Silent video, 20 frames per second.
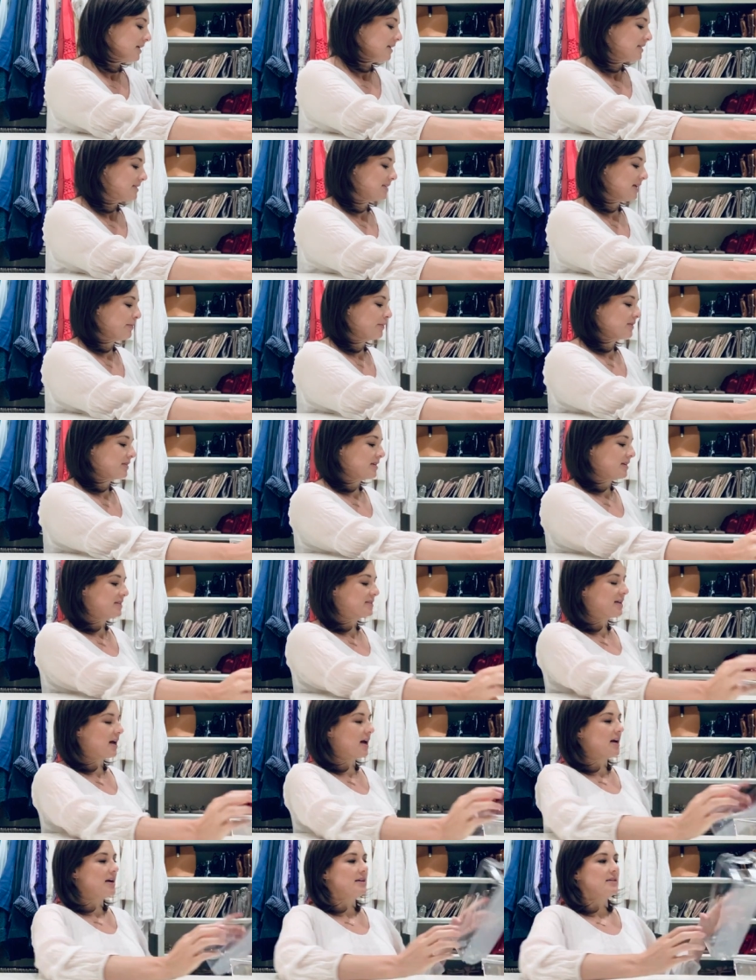Same with these
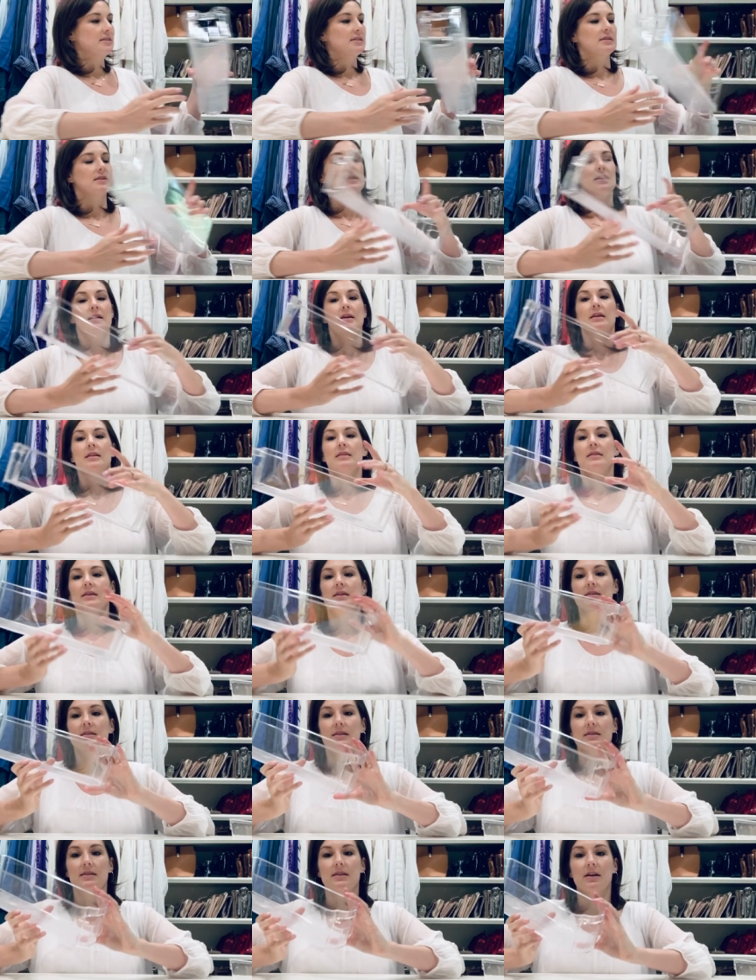guys.
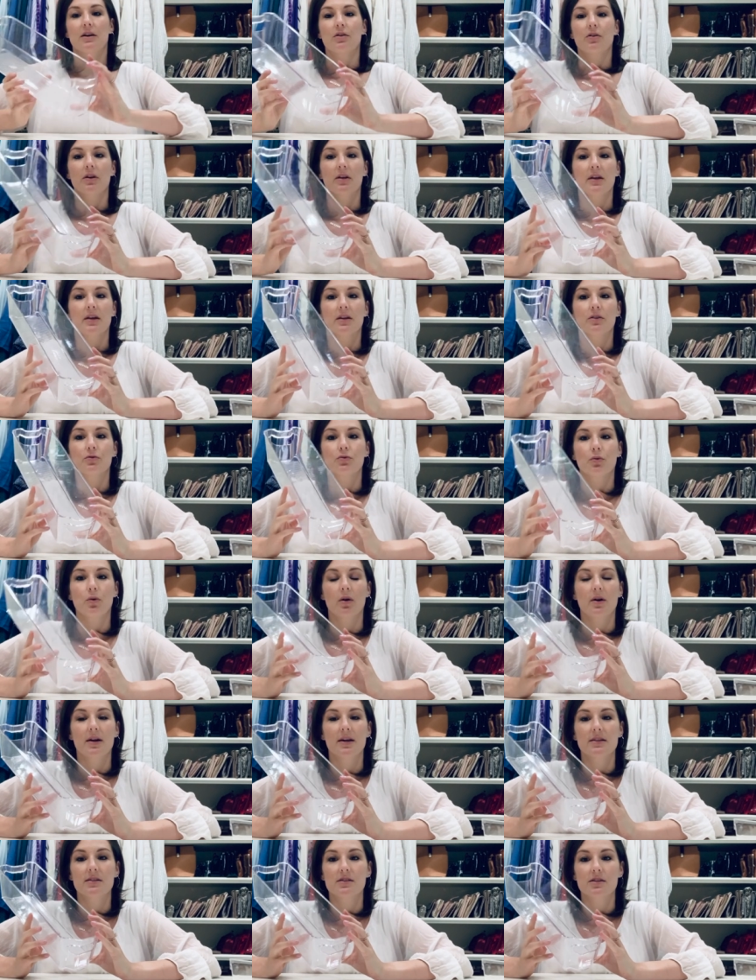This is an acrylic drawer
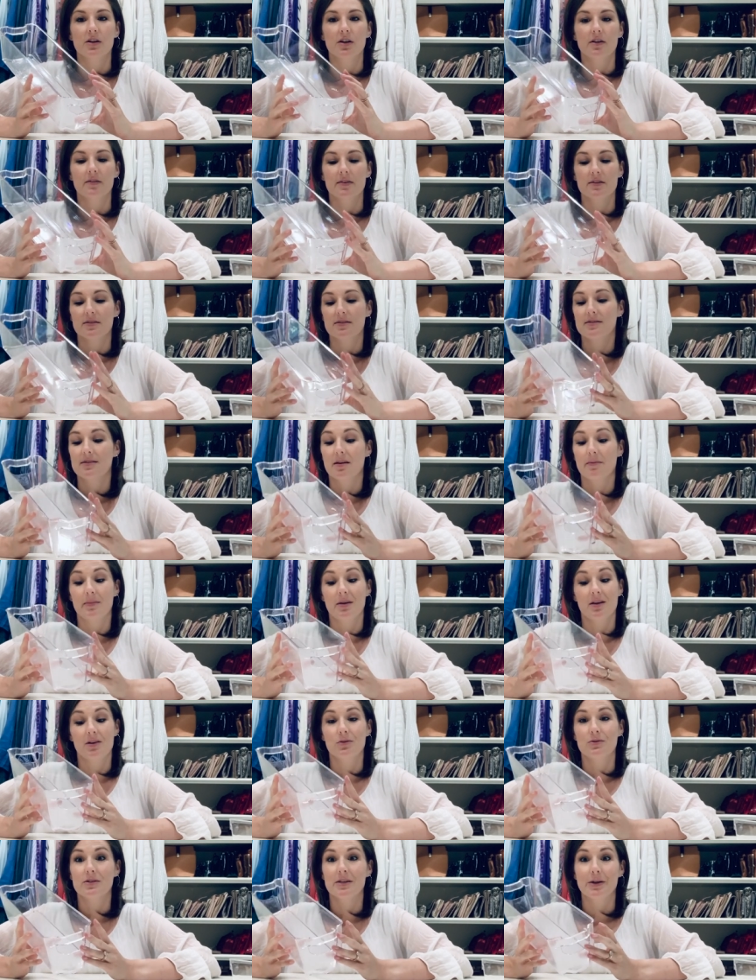insert. This is, can be
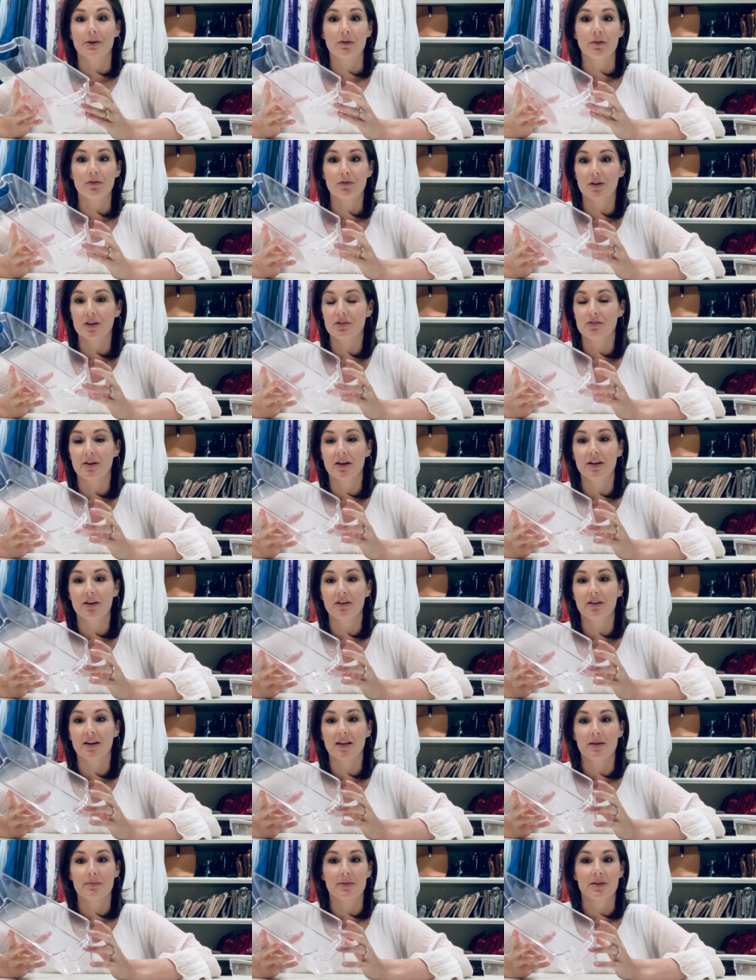used in a refrigerator.
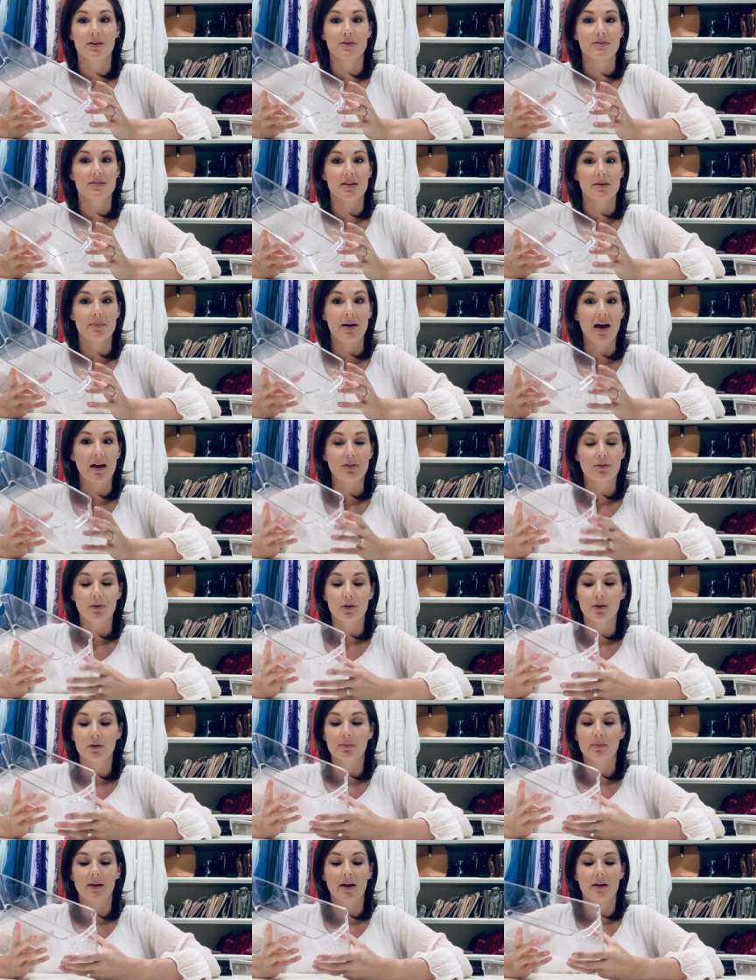It can be used in a
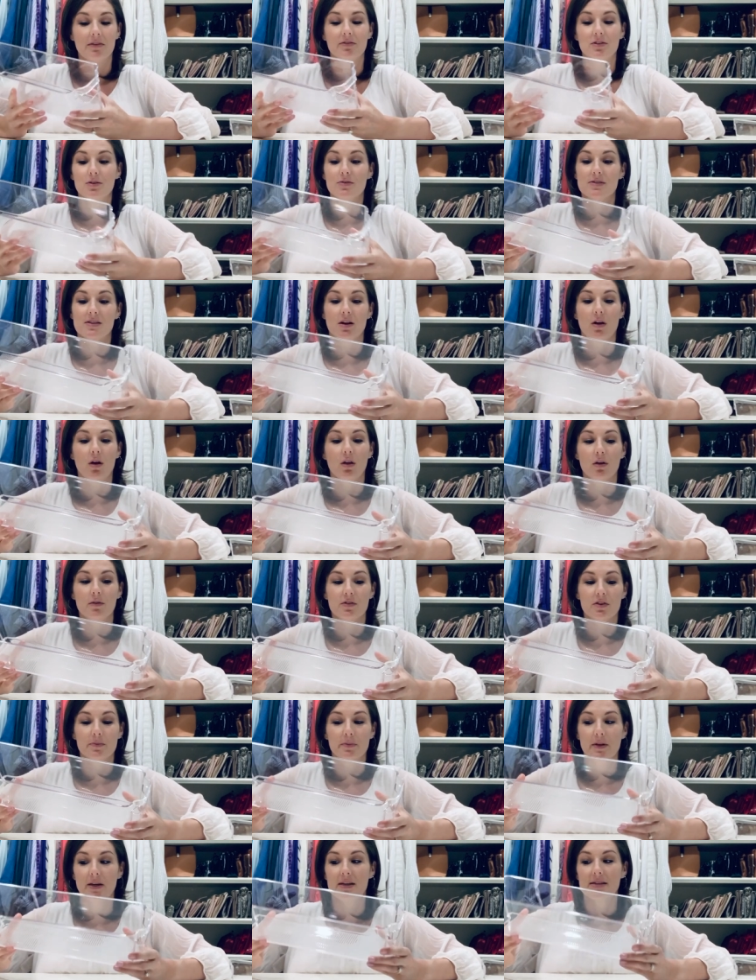bathroom. I've used it all over
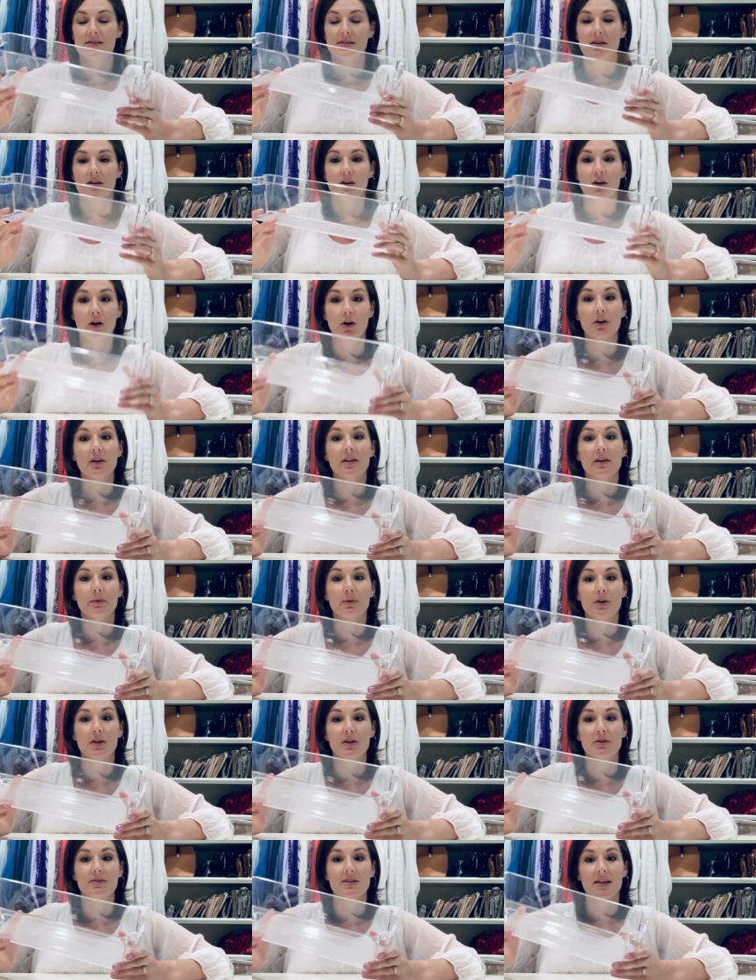the place currently we're
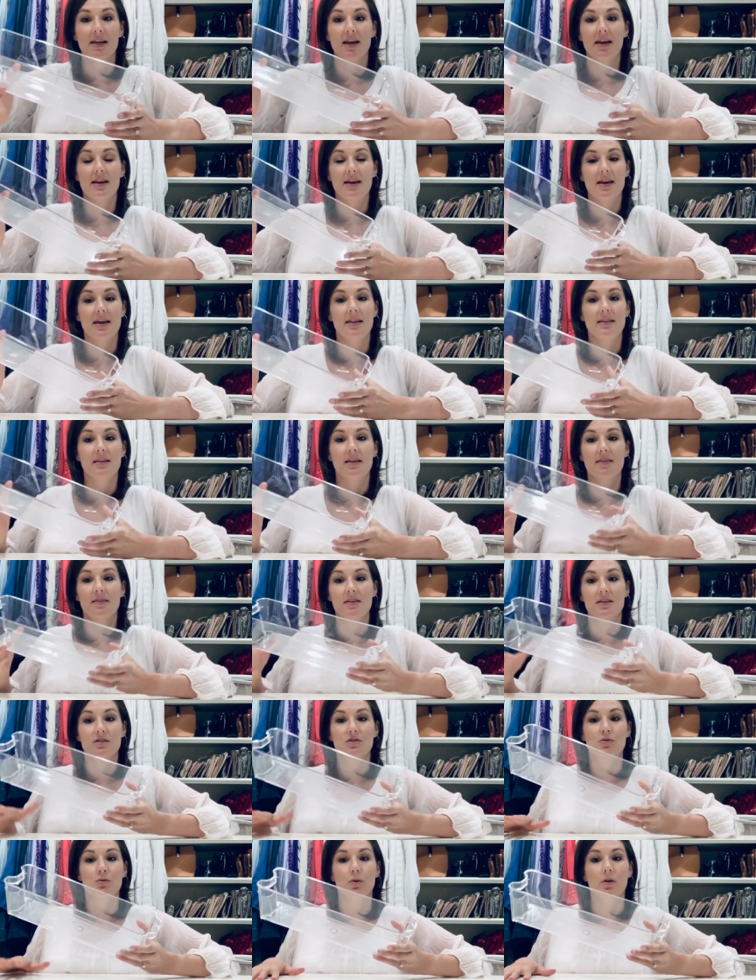using it in
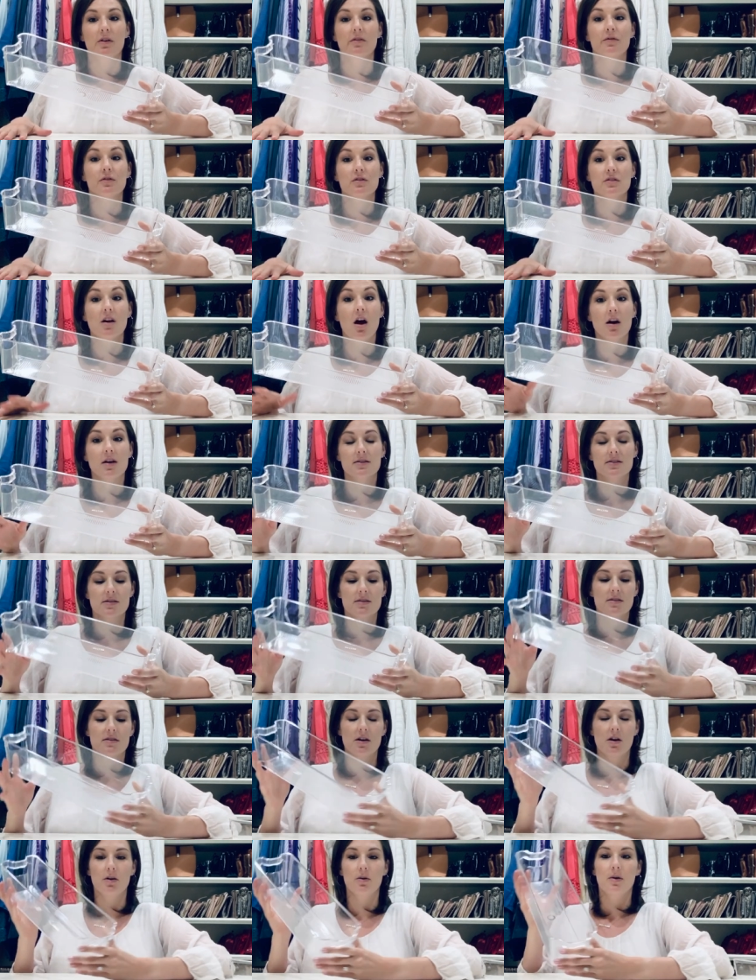this drawer for socks.
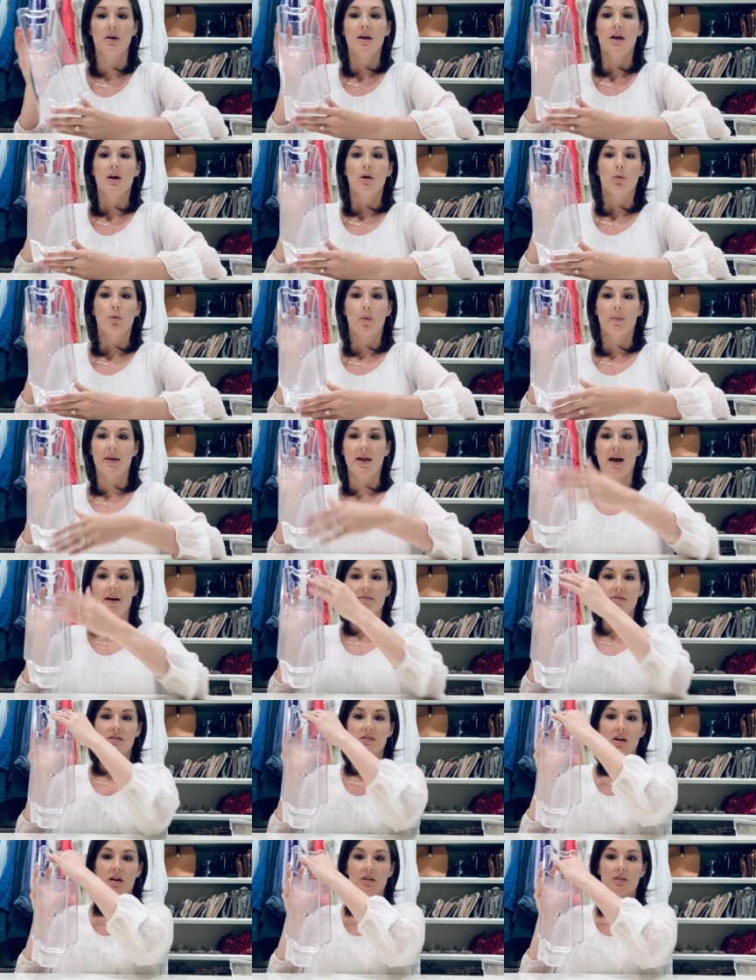So when we have
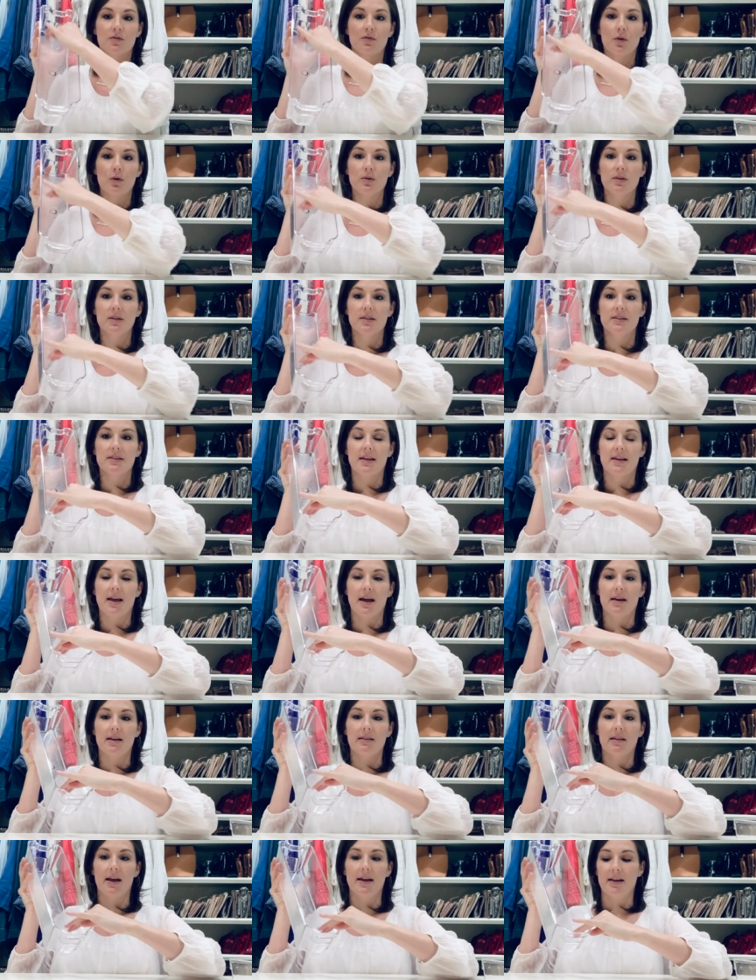the socks folded, they kind
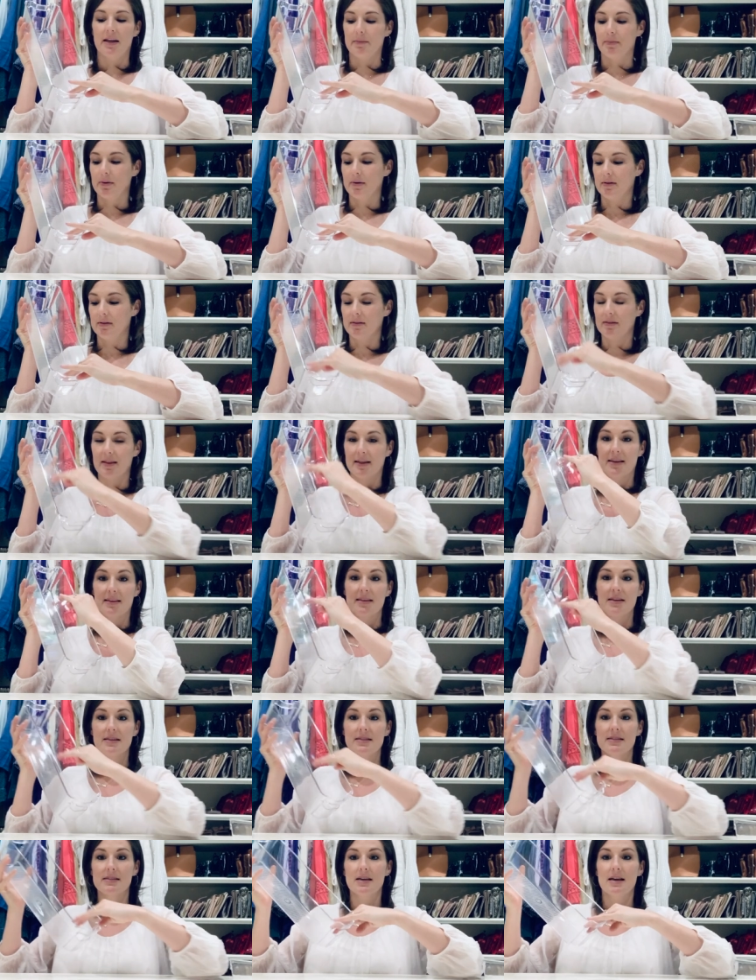of line up like
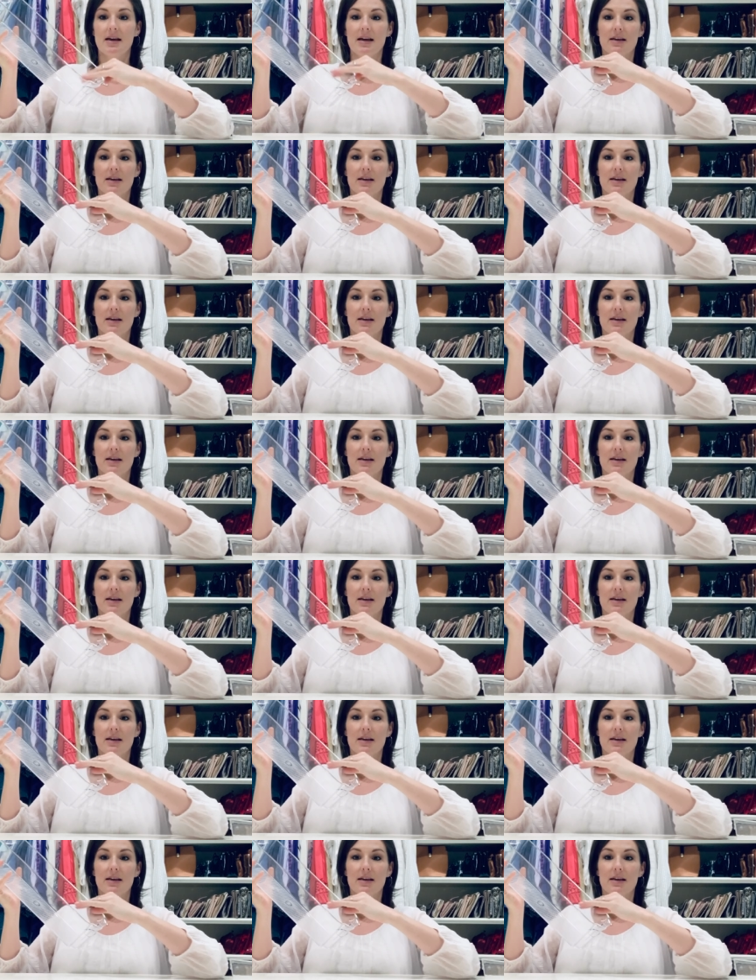this.